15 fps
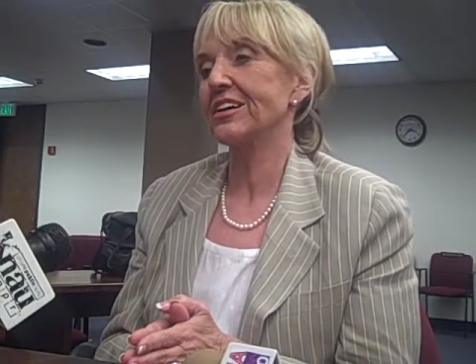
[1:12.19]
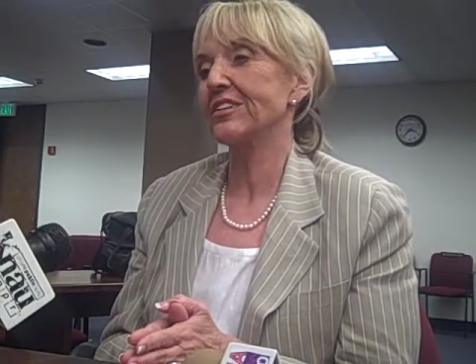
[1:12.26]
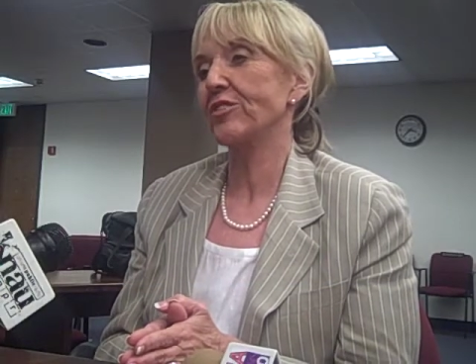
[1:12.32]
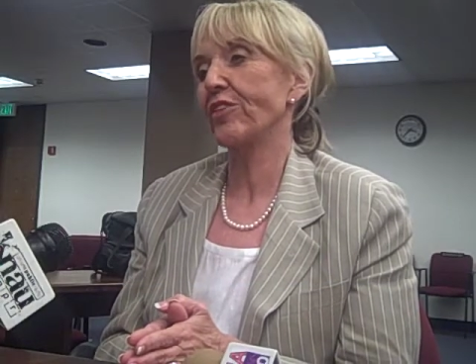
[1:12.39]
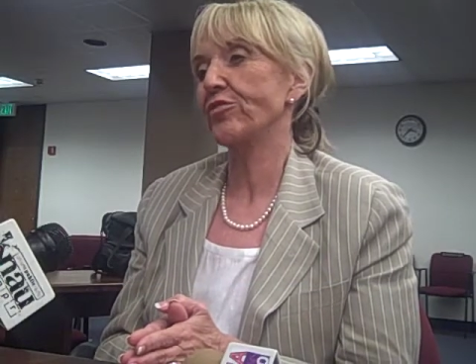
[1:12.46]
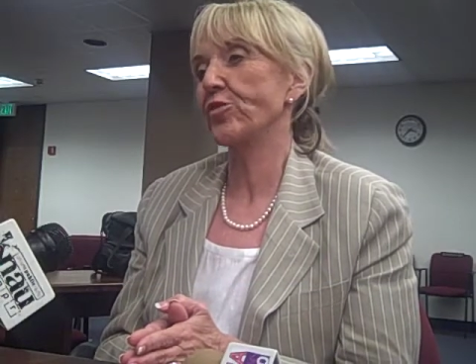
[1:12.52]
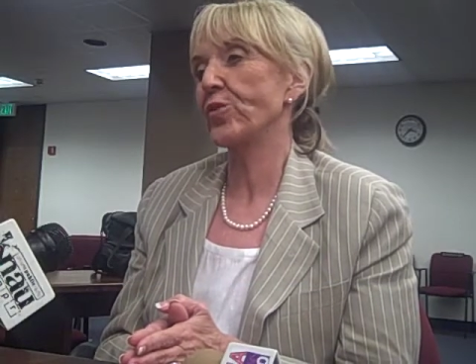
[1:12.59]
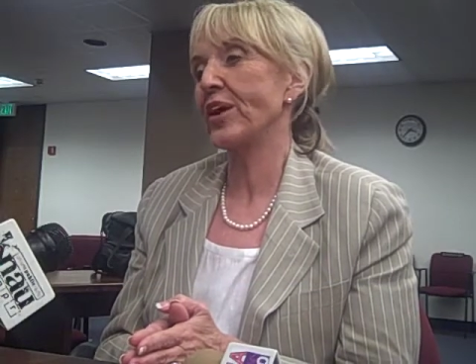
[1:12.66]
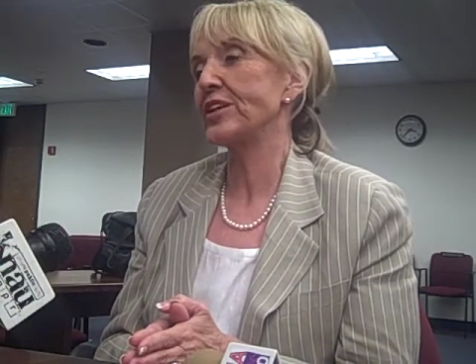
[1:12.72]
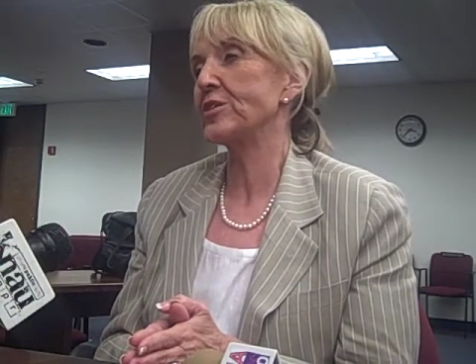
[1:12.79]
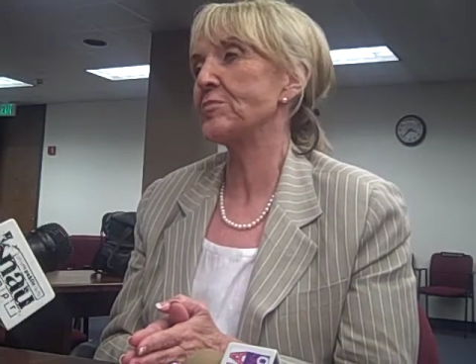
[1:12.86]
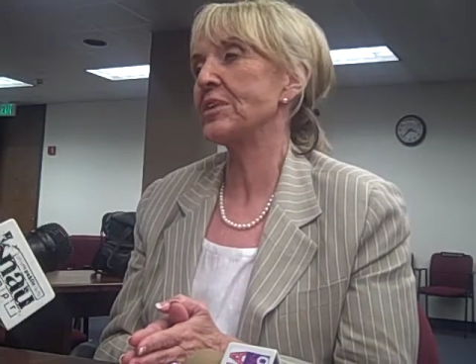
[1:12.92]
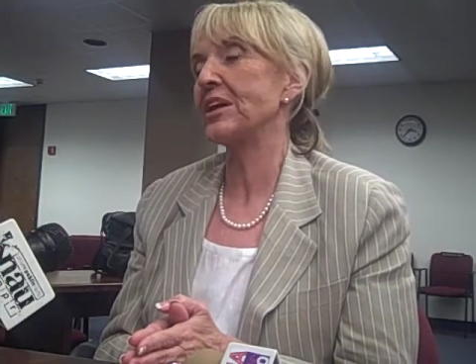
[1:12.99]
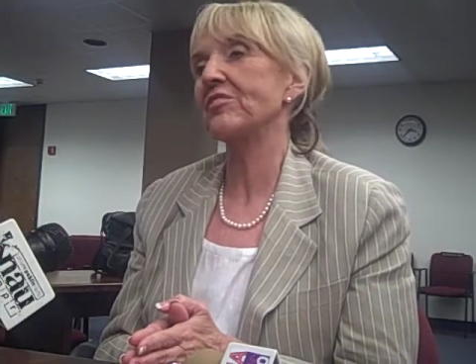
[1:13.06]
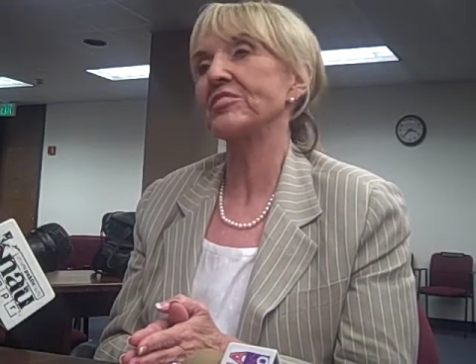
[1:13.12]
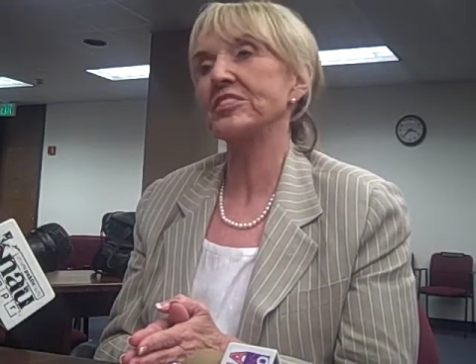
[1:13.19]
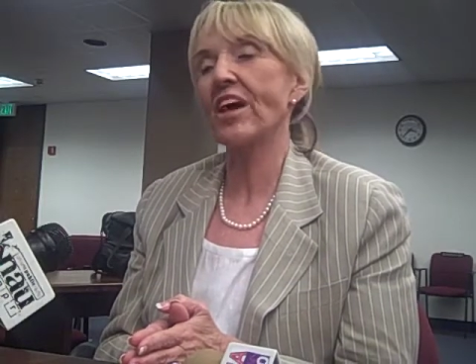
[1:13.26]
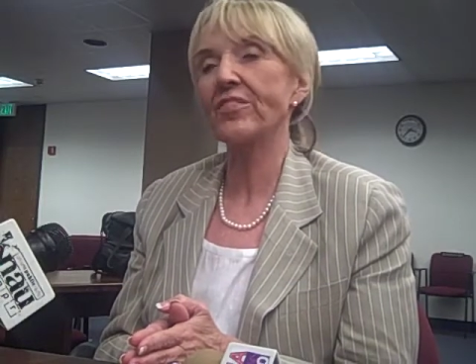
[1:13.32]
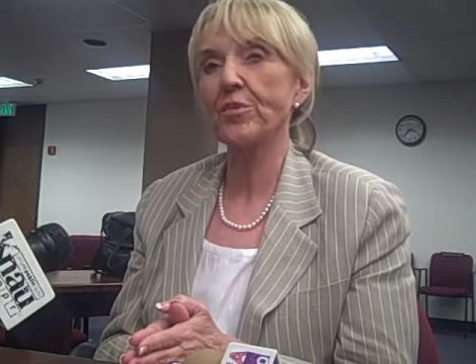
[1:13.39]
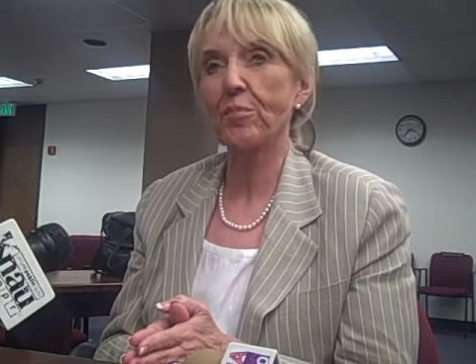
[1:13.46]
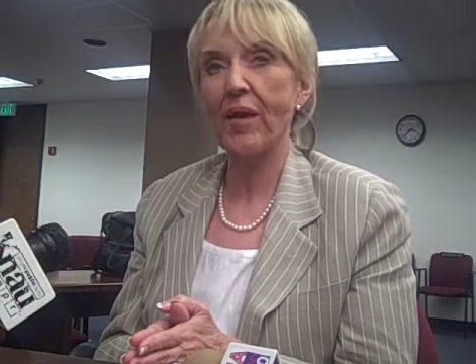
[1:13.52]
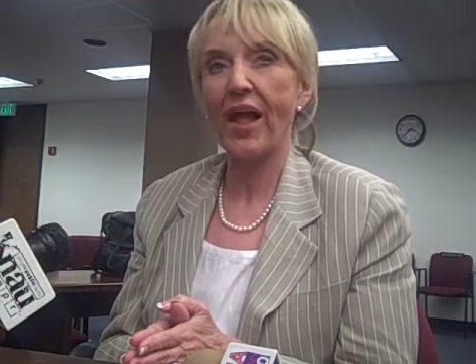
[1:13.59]
referendum and if it's
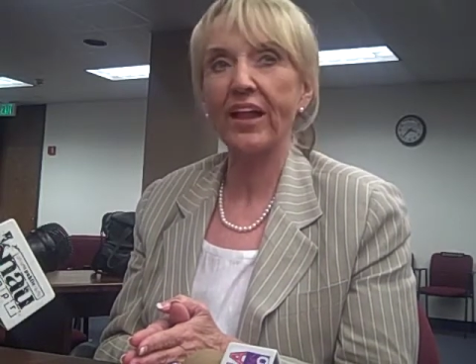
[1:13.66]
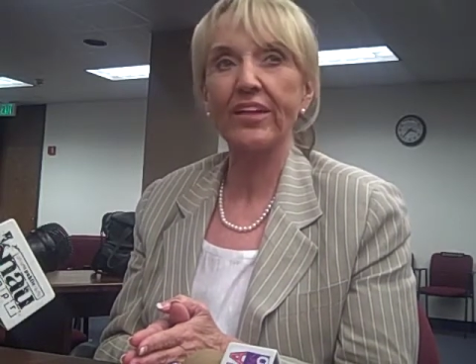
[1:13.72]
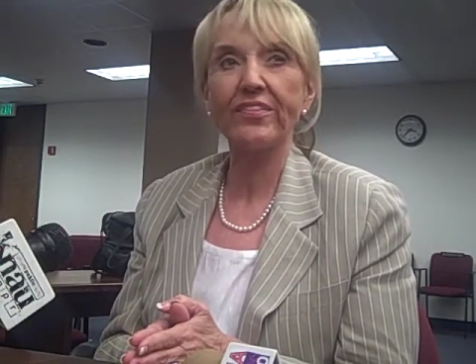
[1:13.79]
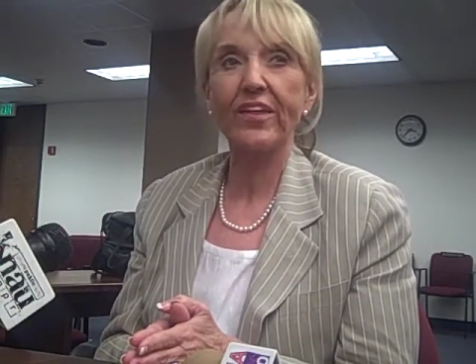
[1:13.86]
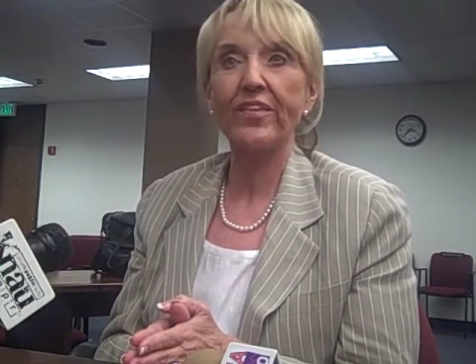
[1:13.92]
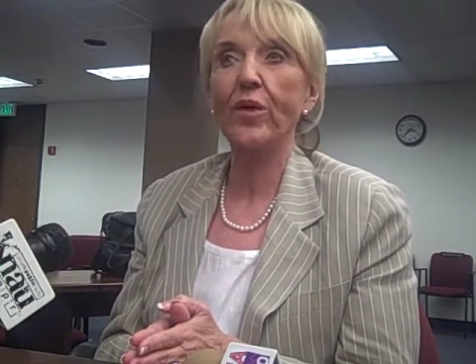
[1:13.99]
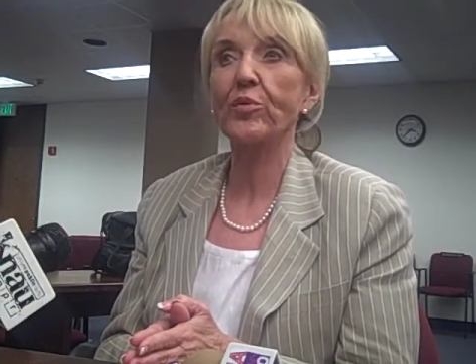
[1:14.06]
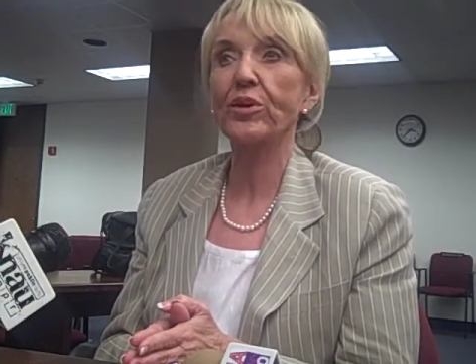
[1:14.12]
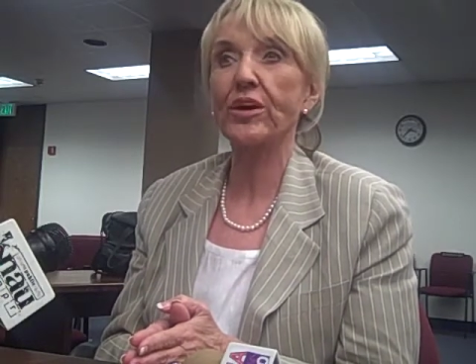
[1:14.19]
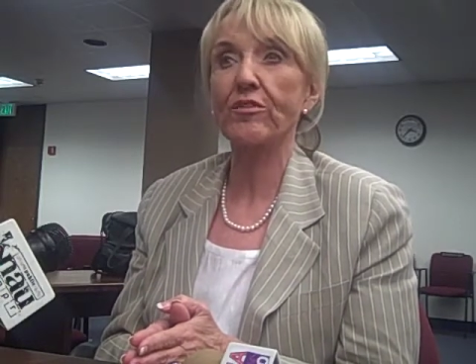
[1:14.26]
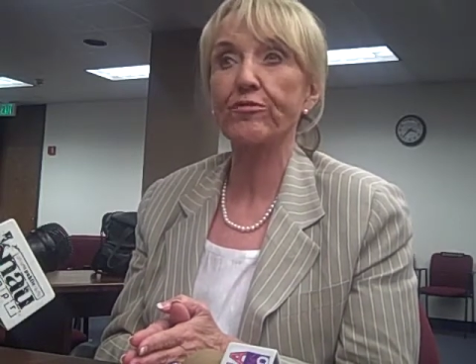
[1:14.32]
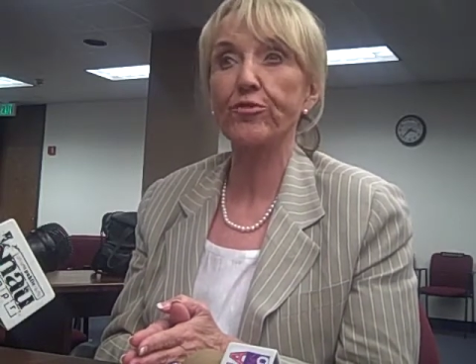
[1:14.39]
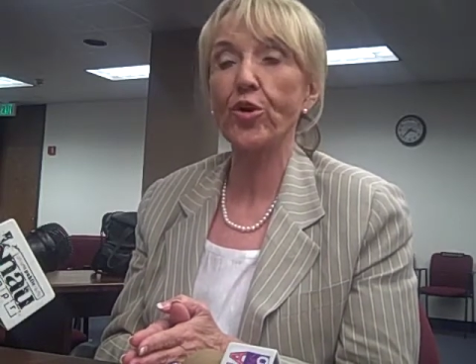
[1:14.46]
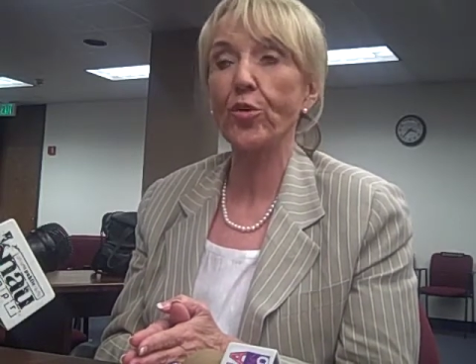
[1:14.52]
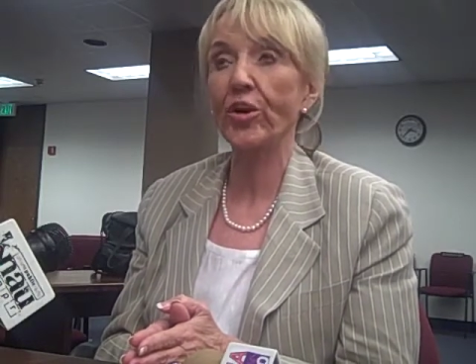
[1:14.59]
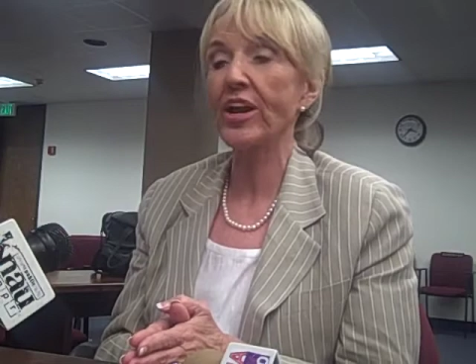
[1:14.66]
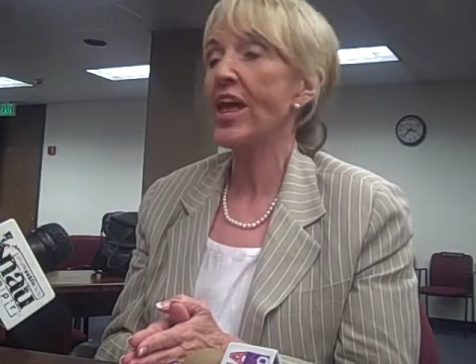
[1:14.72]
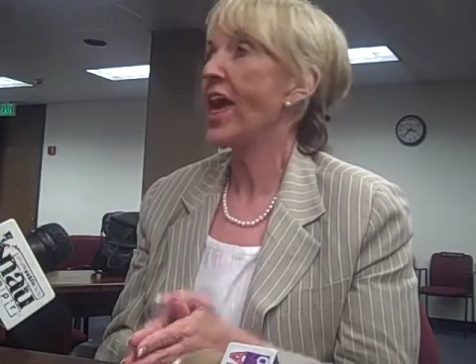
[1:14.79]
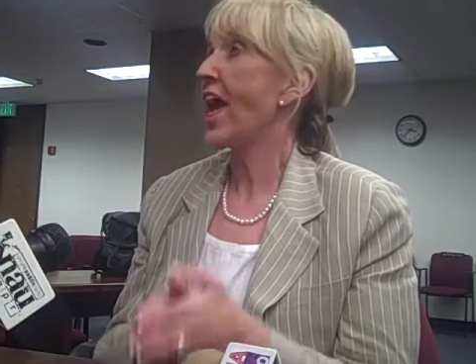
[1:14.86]
on the ballot, that they would come forward.